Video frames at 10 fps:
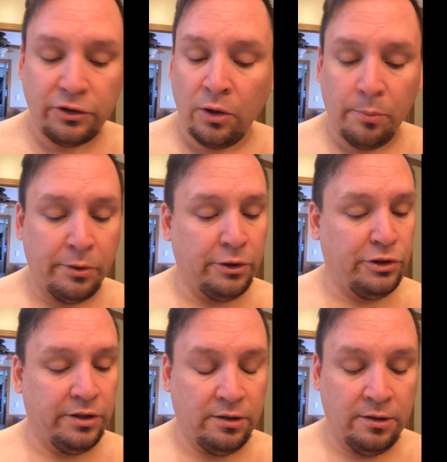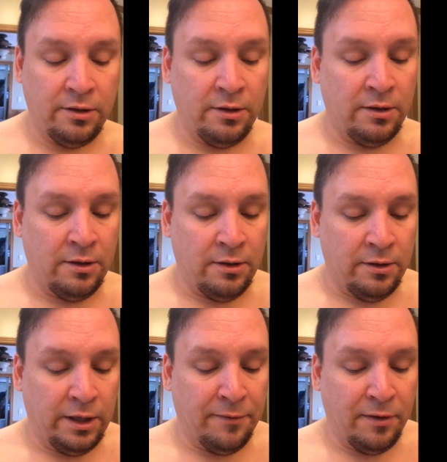Don't push it.
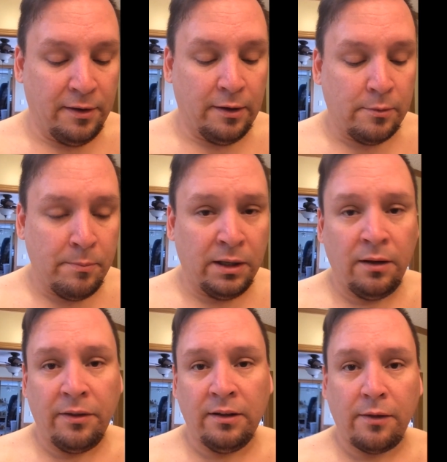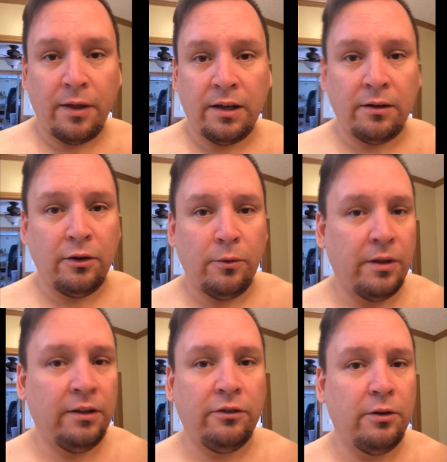Even men think that they can do
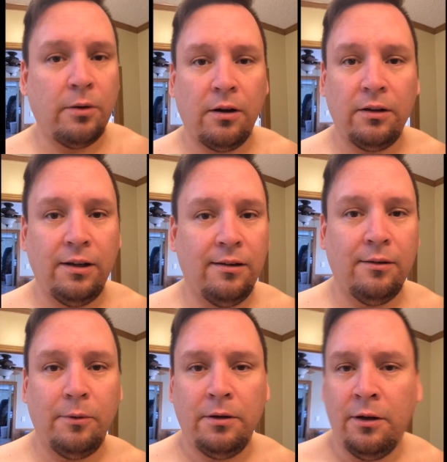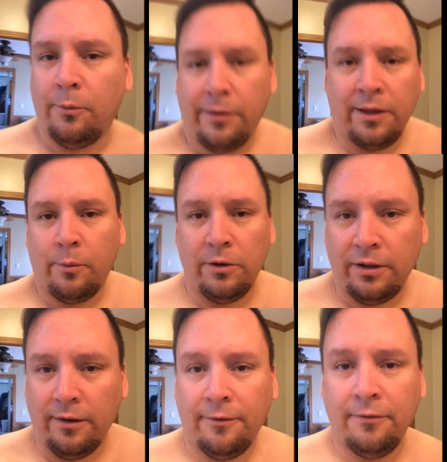things too early. We think we're
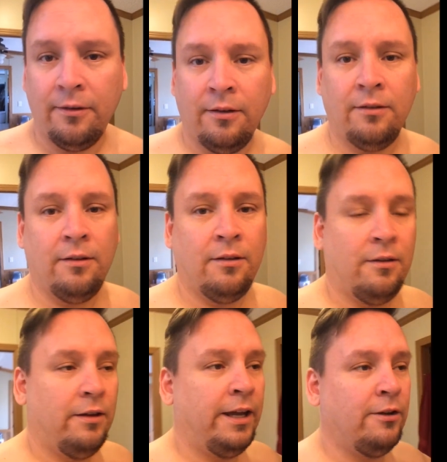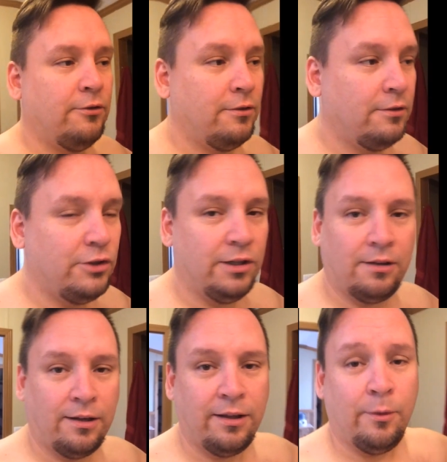tough and
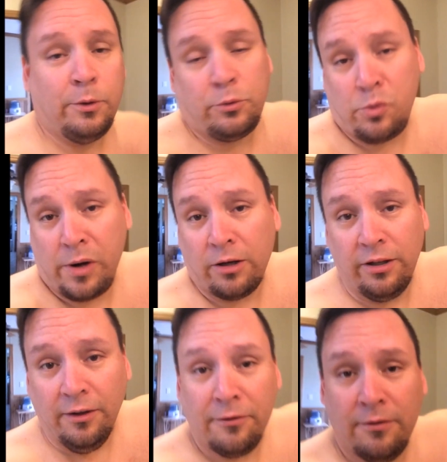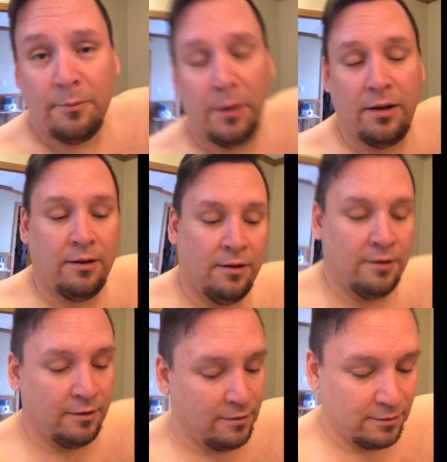shit like that, which we are tough, but
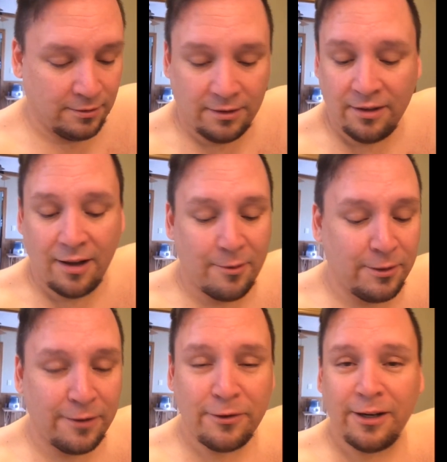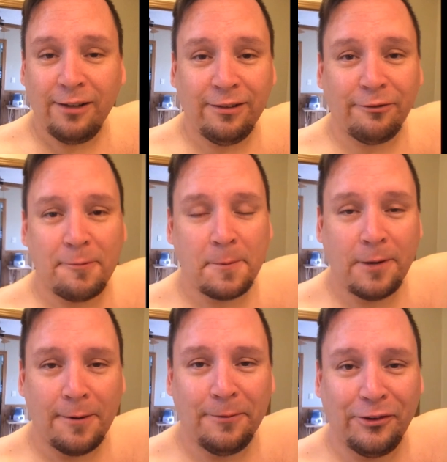not whenever you're healing from
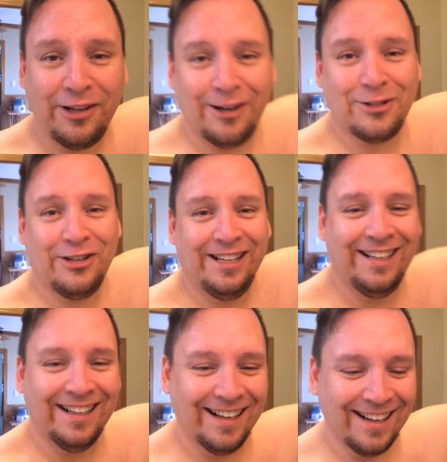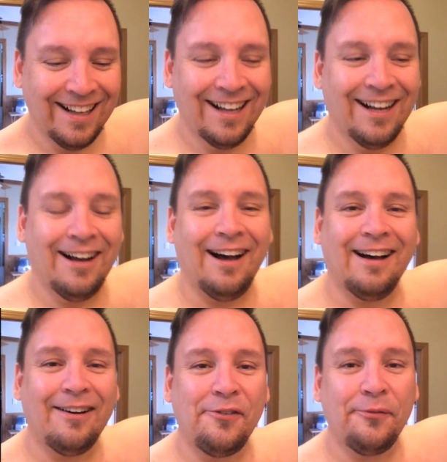abdominal surgery.
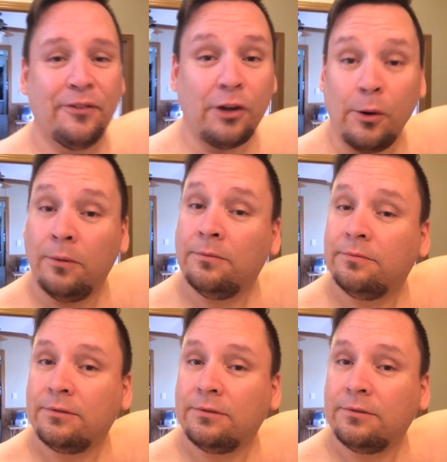So